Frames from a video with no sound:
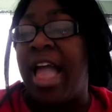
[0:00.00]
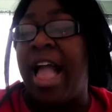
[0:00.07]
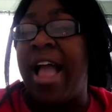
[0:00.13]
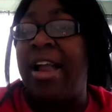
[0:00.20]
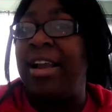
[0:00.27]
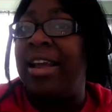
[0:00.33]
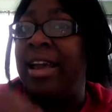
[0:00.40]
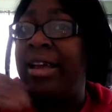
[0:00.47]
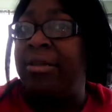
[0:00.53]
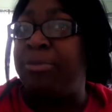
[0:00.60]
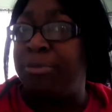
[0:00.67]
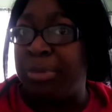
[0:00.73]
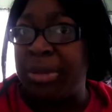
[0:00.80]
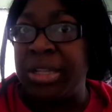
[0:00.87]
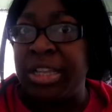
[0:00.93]
And
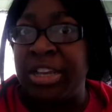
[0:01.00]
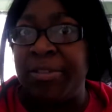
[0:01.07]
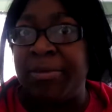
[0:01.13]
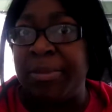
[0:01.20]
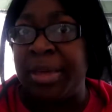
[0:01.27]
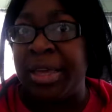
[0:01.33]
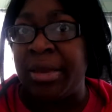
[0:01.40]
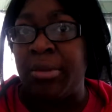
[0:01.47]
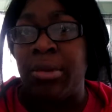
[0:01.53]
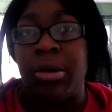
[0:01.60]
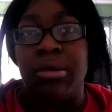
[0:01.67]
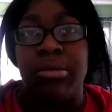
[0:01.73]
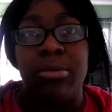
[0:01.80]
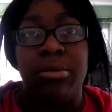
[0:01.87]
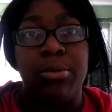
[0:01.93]
believe me,
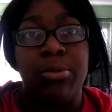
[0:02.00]
what